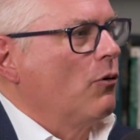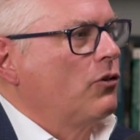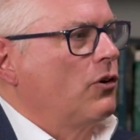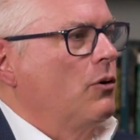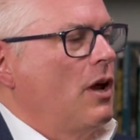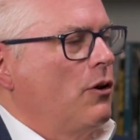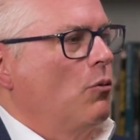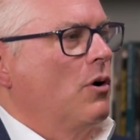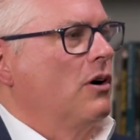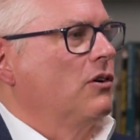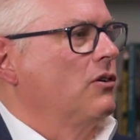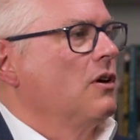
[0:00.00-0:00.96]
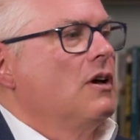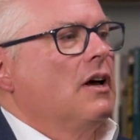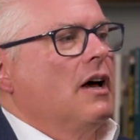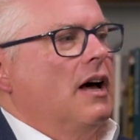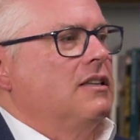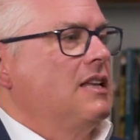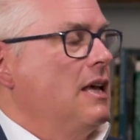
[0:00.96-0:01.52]
So in other words,
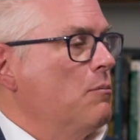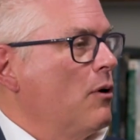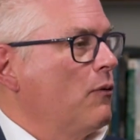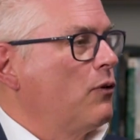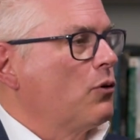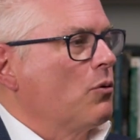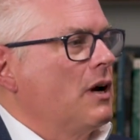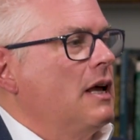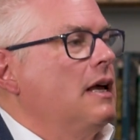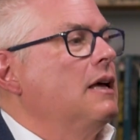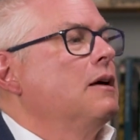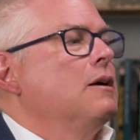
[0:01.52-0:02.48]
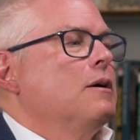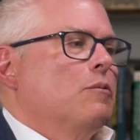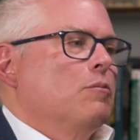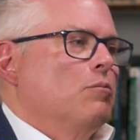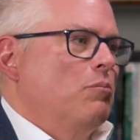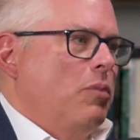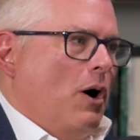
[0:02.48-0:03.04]
a team of 3,
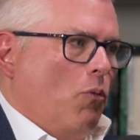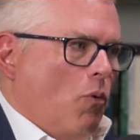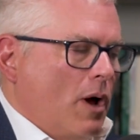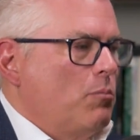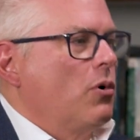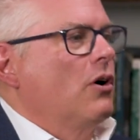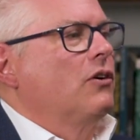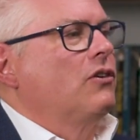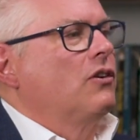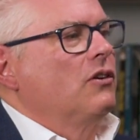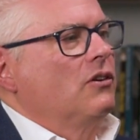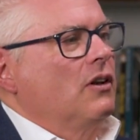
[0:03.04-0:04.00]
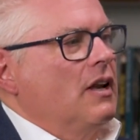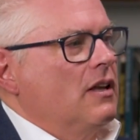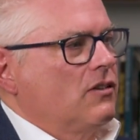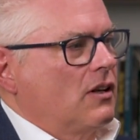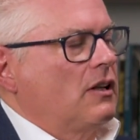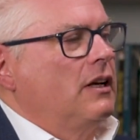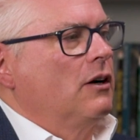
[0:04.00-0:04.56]
but one person is
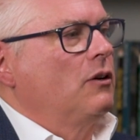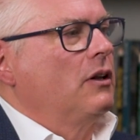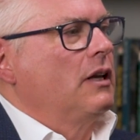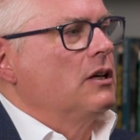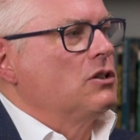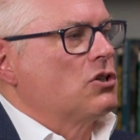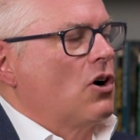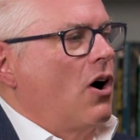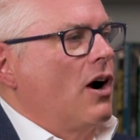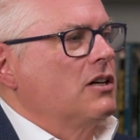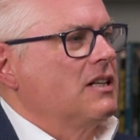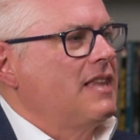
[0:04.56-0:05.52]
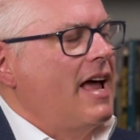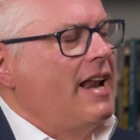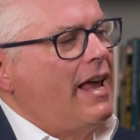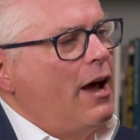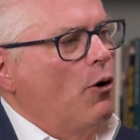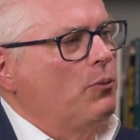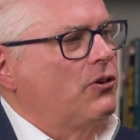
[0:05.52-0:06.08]
clearly in charge. And that
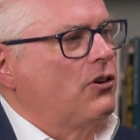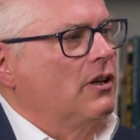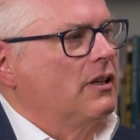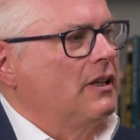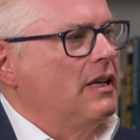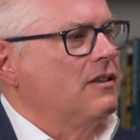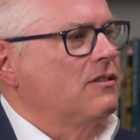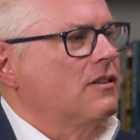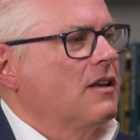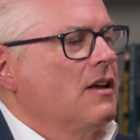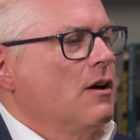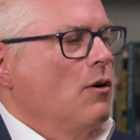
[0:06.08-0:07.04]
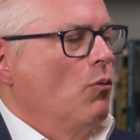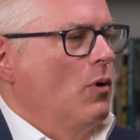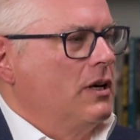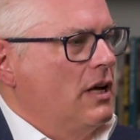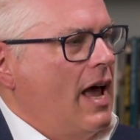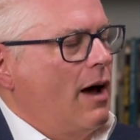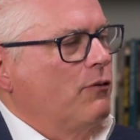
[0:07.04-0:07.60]
helps to, at least when
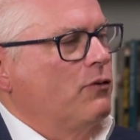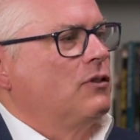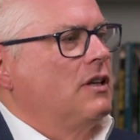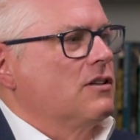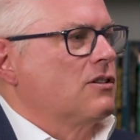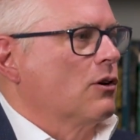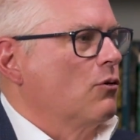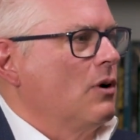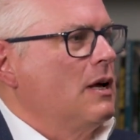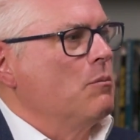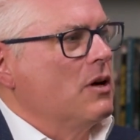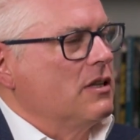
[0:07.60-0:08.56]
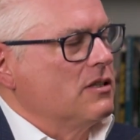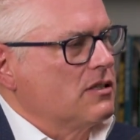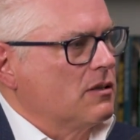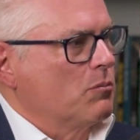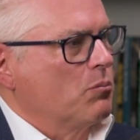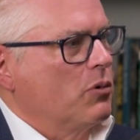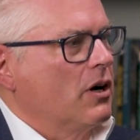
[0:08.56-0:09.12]
you have disagreements,
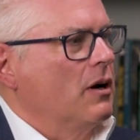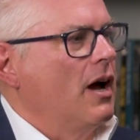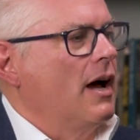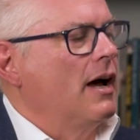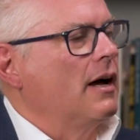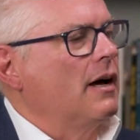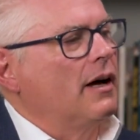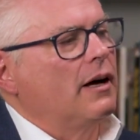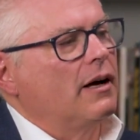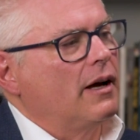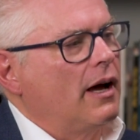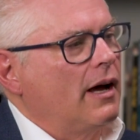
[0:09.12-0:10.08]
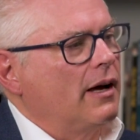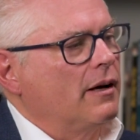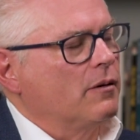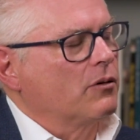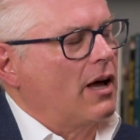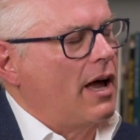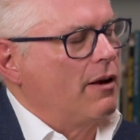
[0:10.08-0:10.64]

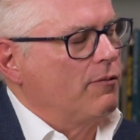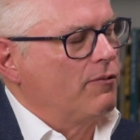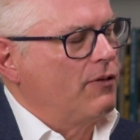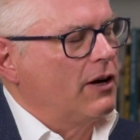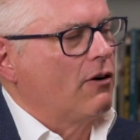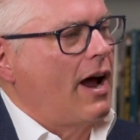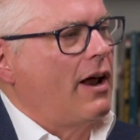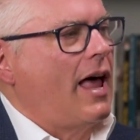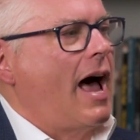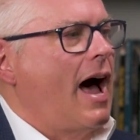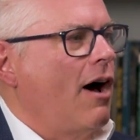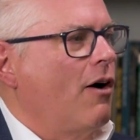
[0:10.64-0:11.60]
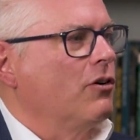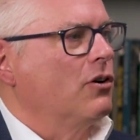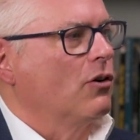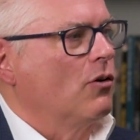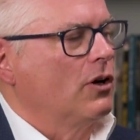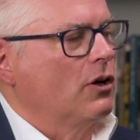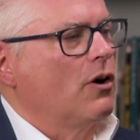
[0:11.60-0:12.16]
kind of figure out how you're
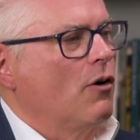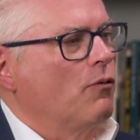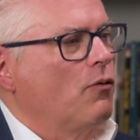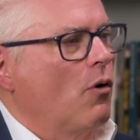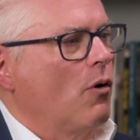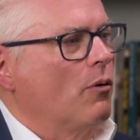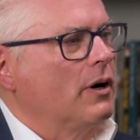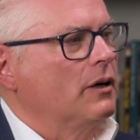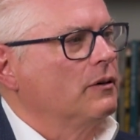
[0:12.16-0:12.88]
going to go forward.